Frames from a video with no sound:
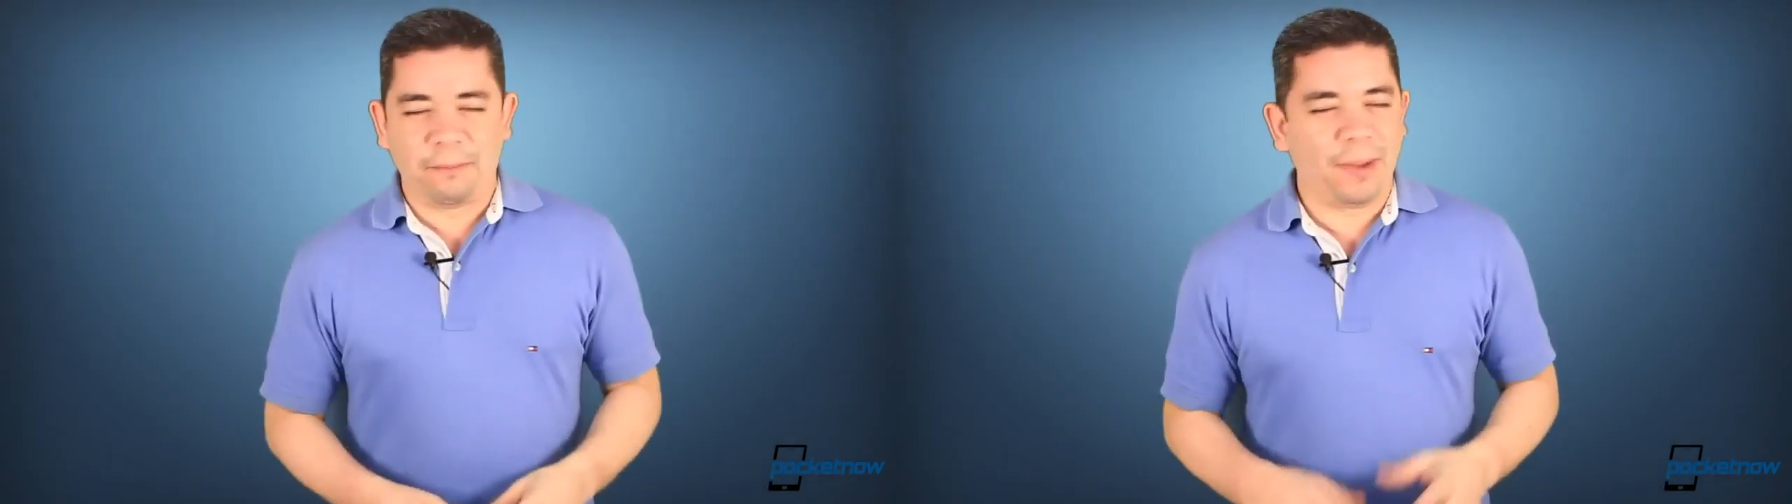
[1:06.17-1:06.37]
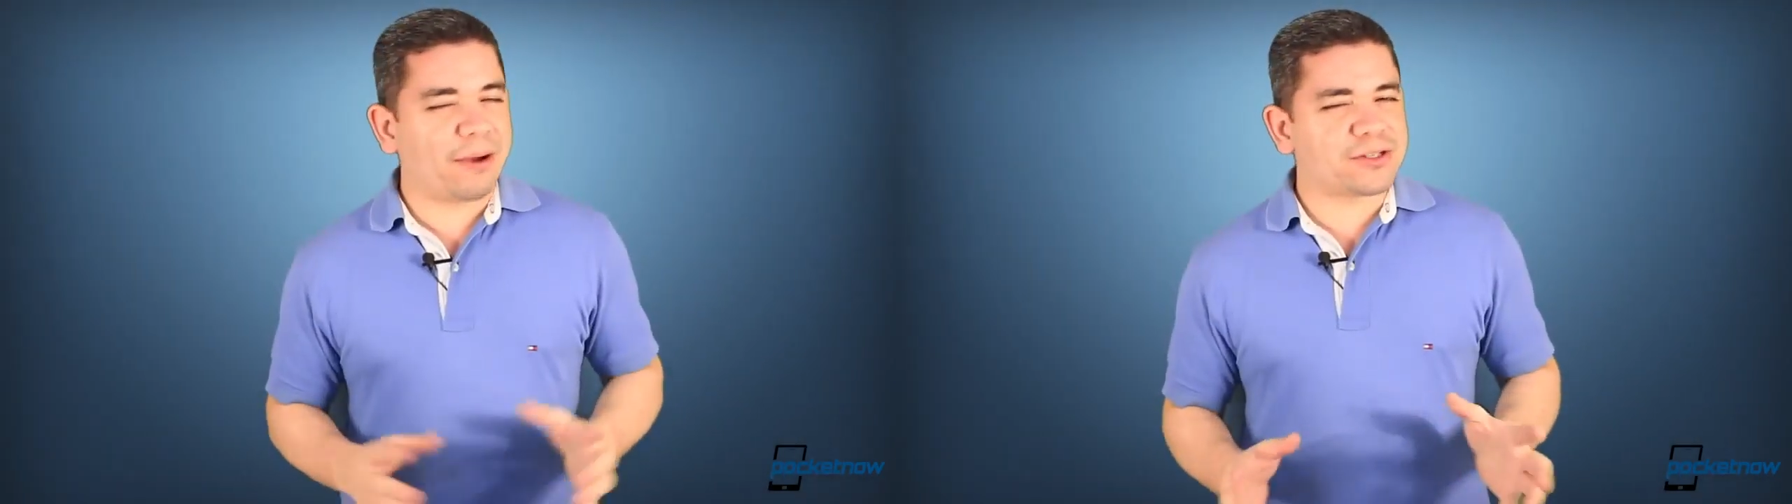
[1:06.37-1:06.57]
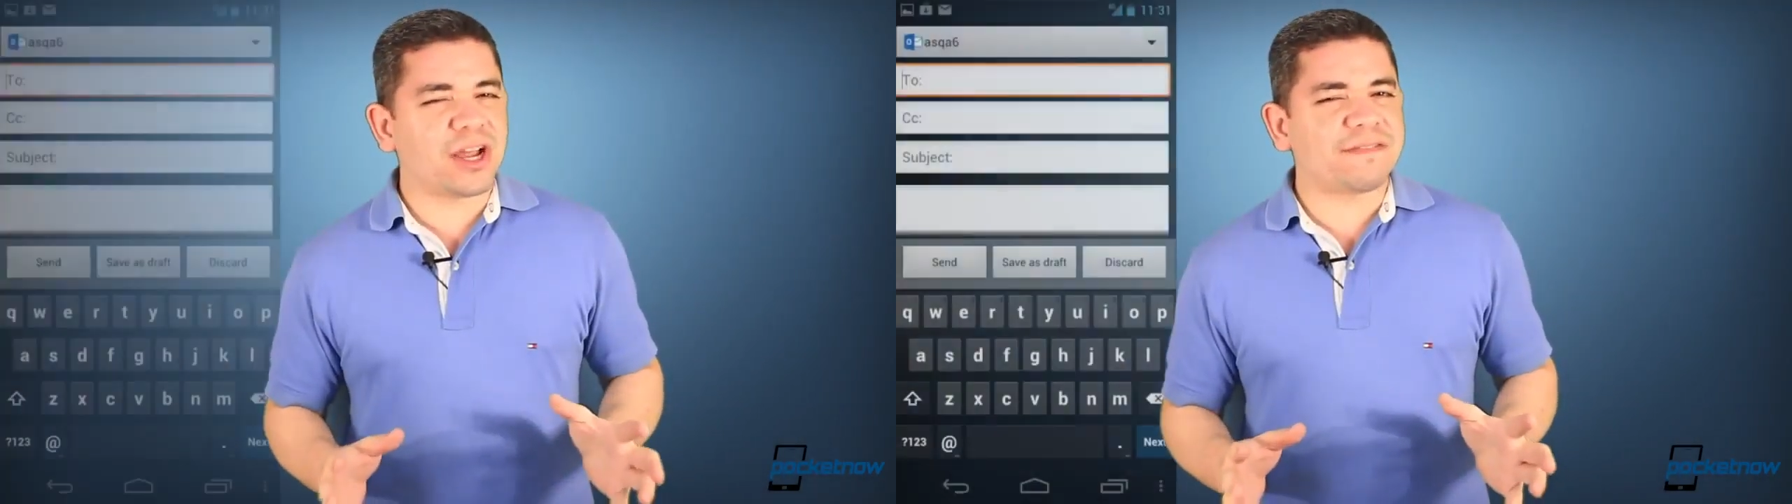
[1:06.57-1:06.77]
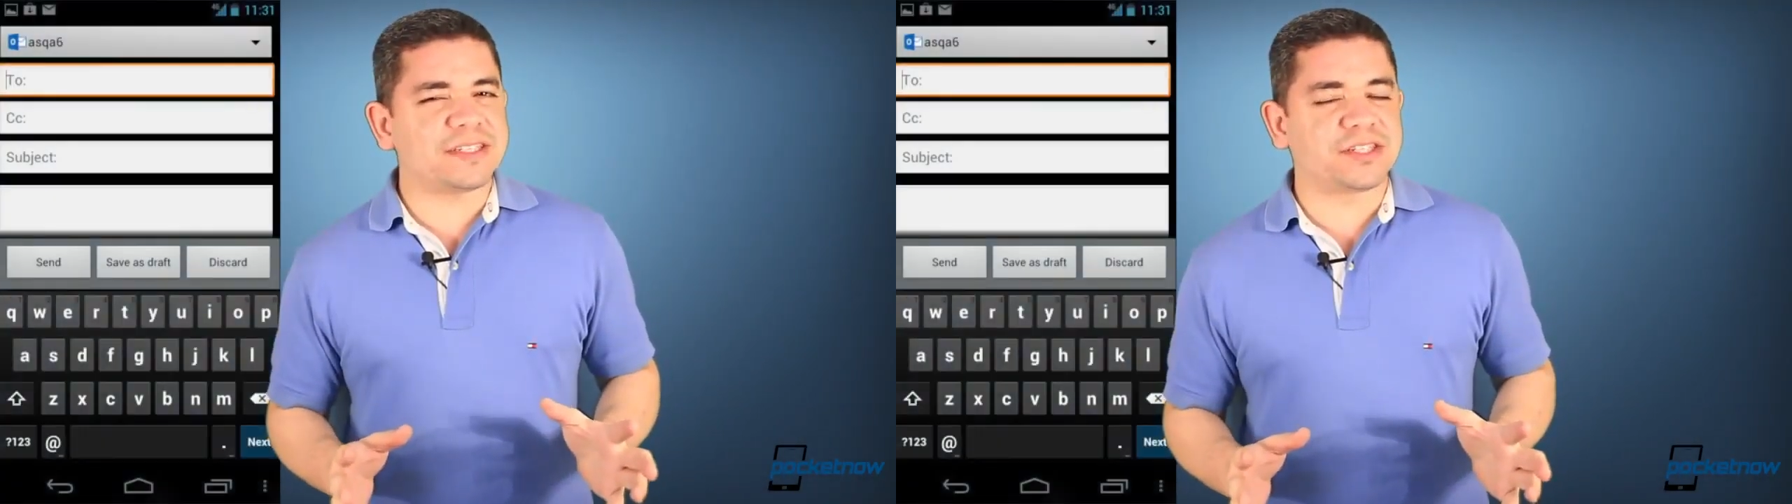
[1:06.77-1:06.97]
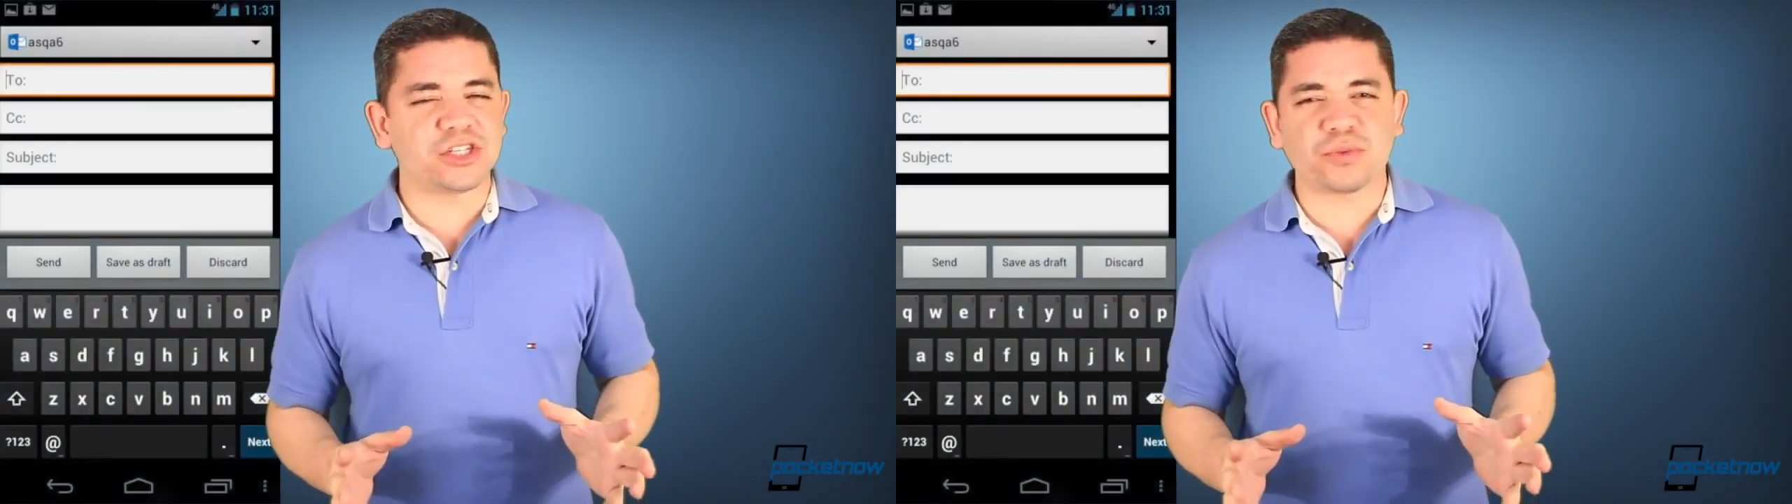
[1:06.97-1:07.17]
Microsoft
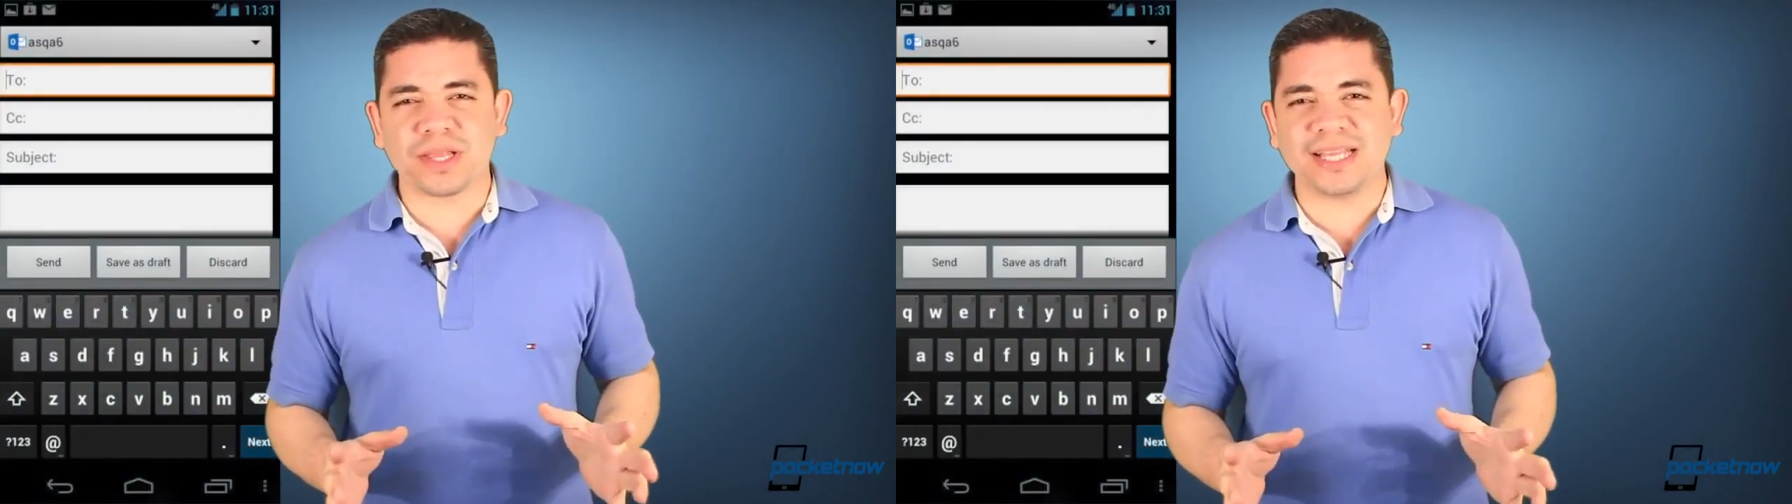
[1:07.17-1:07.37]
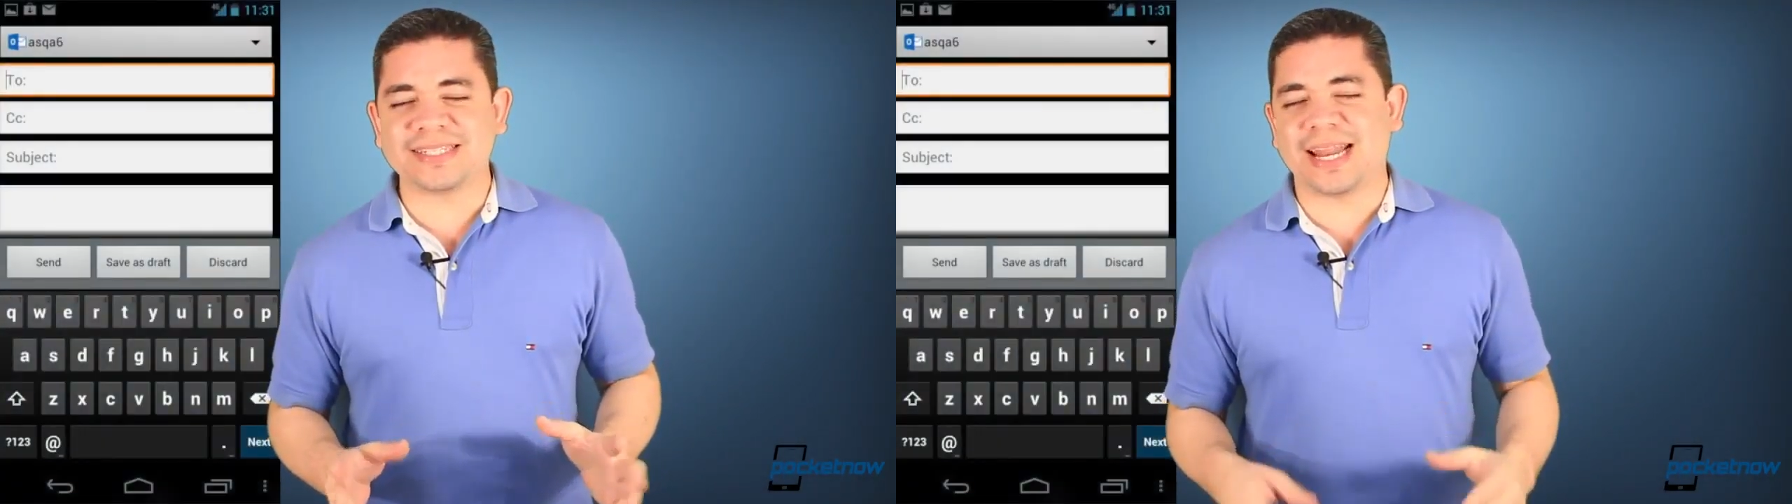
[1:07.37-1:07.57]
has just released